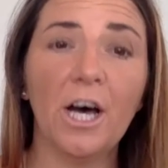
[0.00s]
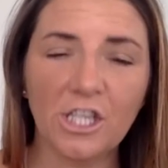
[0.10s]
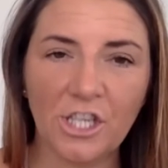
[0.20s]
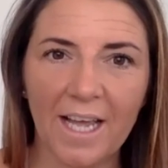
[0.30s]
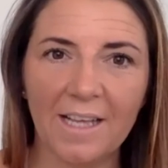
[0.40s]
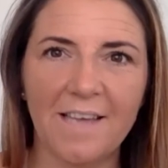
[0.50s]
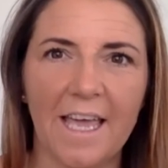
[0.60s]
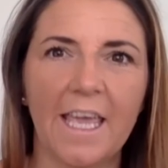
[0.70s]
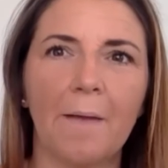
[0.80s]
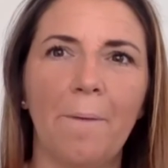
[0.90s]
purging
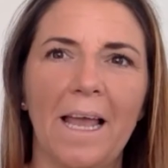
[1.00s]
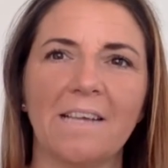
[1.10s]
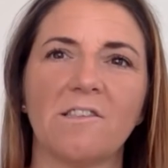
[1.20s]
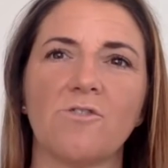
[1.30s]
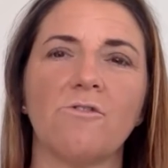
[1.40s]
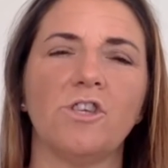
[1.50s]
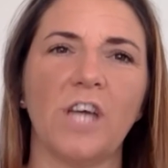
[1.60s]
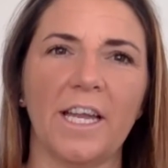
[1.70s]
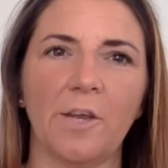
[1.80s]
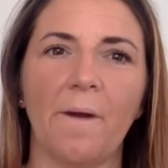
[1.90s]
taking place through
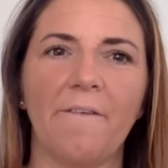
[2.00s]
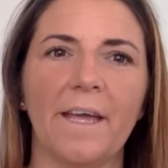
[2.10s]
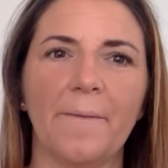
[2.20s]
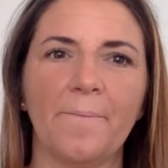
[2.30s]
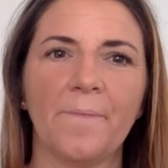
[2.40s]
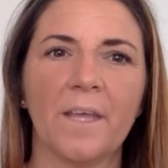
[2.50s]
January.